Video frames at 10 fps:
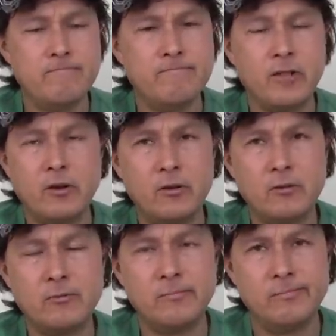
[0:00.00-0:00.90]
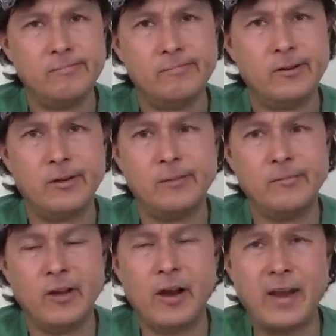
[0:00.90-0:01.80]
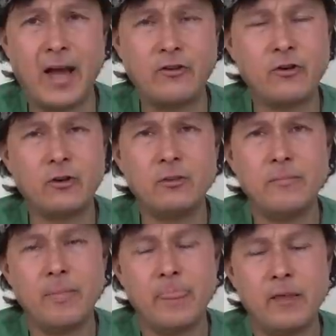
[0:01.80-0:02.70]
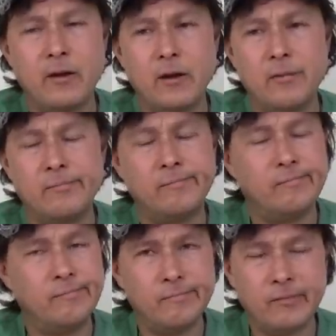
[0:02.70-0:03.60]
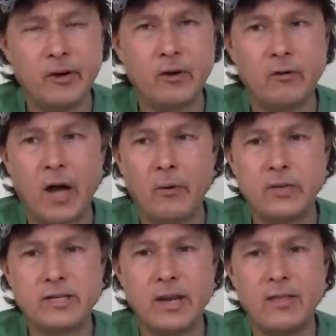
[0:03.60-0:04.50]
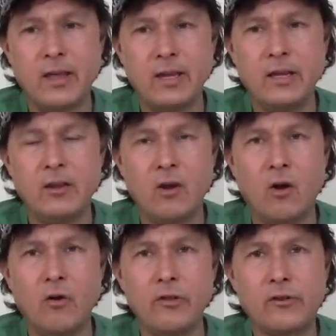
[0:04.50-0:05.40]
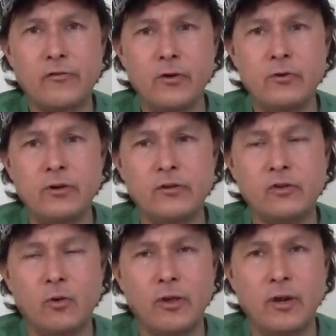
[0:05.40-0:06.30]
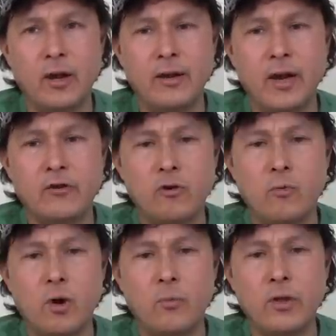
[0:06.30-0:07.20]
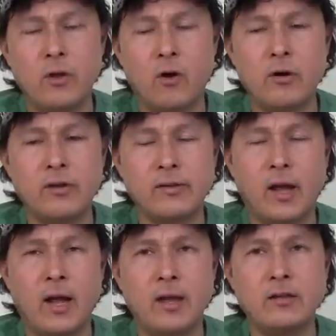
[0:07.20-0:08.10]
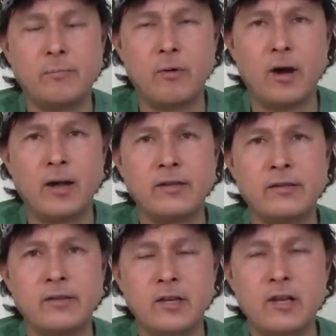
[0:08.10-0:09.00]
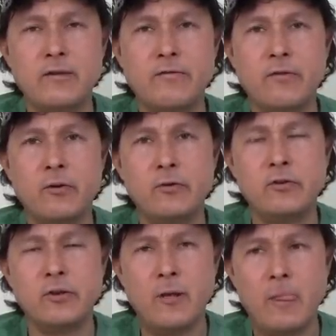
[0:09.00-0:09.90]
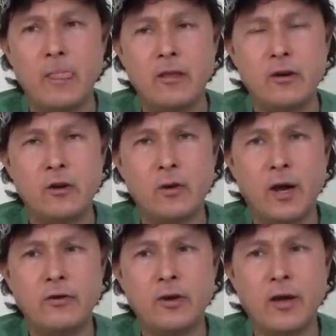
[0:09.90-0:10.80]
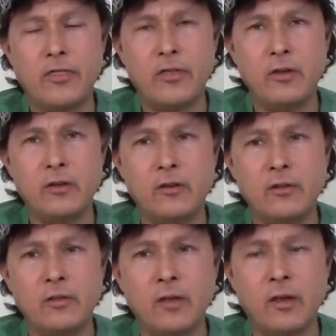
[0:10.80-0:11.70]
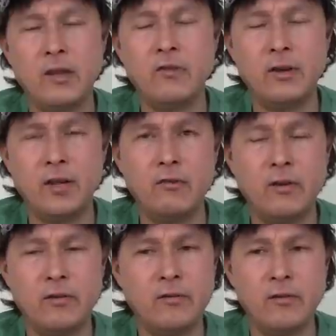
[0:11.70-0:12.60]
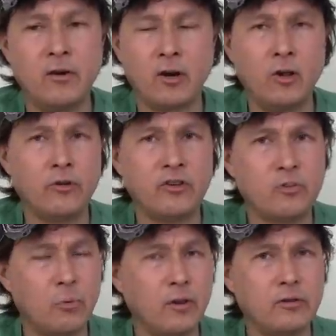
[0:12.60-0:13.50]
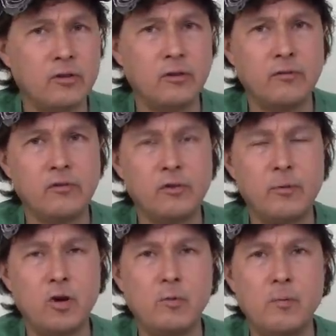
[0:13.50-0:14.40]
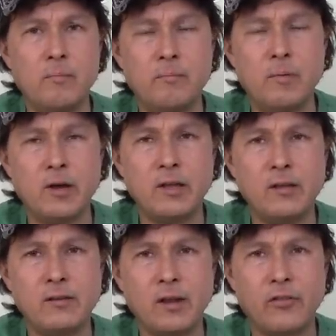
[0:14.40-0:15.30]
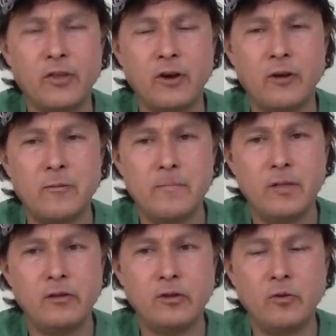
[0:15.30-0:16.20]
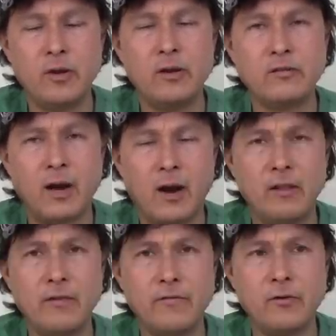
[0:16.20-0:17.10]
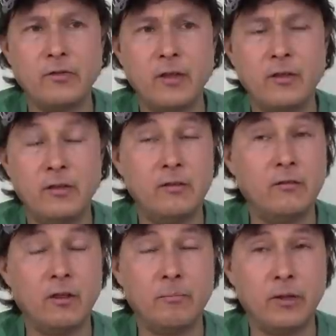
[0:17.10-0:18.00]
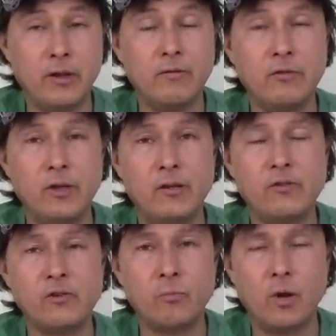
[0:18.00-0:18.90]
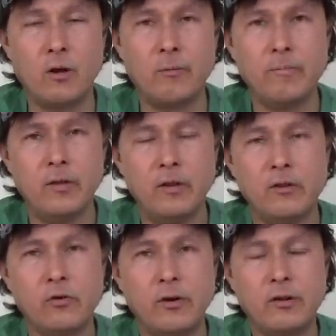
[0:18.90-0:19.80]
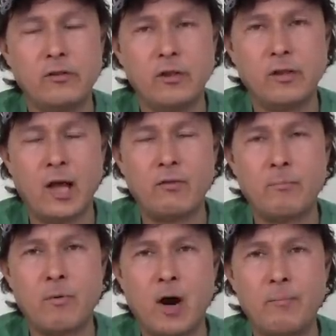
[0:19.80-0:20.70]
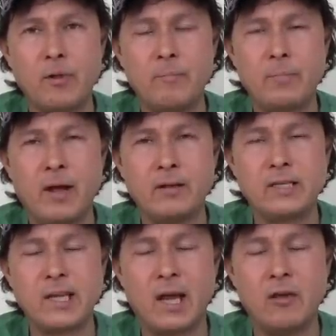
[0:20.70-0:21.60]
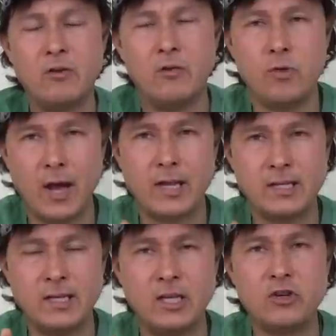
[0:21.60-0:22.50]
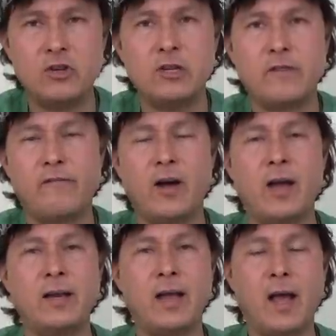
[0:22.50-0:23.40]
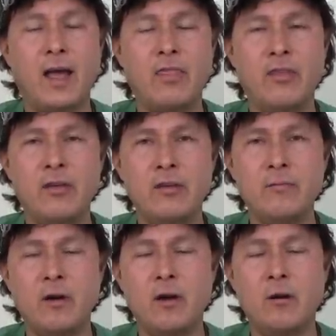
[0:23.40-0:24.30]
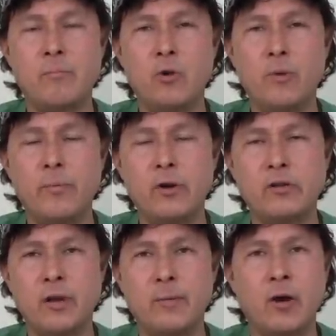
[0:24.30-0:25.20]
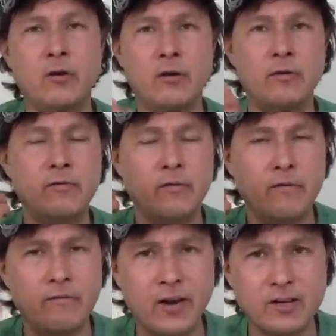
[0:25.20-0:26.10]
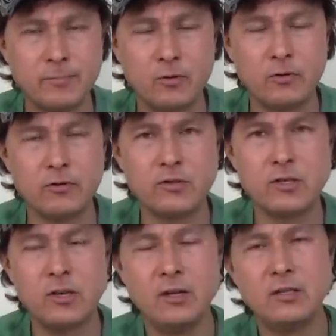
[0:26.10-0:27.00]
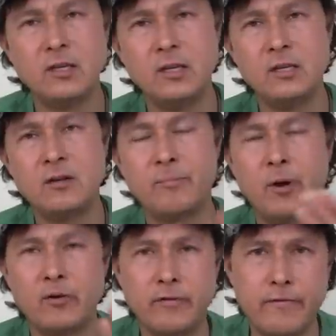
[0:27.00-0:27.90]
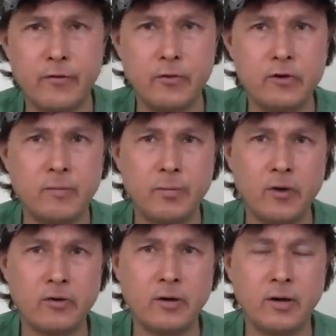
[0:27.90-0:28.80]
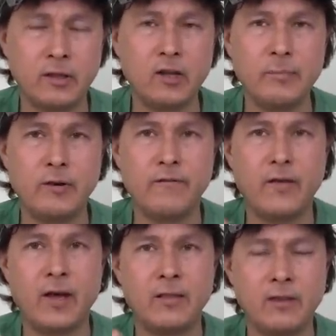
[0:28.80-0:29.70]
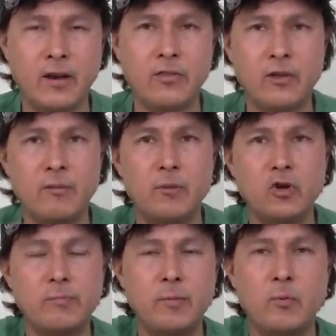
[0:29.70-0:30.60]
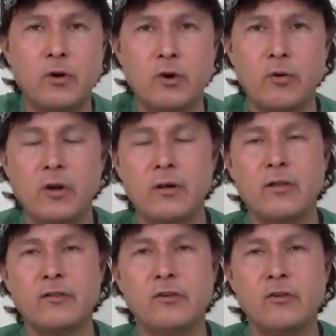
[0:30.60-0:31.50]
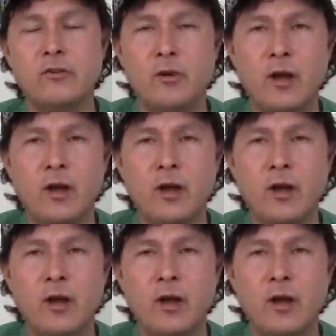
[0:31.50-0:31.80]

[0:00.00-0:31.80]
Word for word: you know, um, not natural. Um, you know, I would say that eating all this fruit is totally not natural. While we are designed to process and eat fruit, you know, I do not think that even even our closest relatives, the bonobo monkeys out there, don't eat entirely fruit. They eat plenty of leaves as well. So I think to have a properly balanced diet, you guys each need to find the appropriate amount of vegetables to eat compared to fruit, compared to a little bit of fat that I think most people would agree on unless you're into a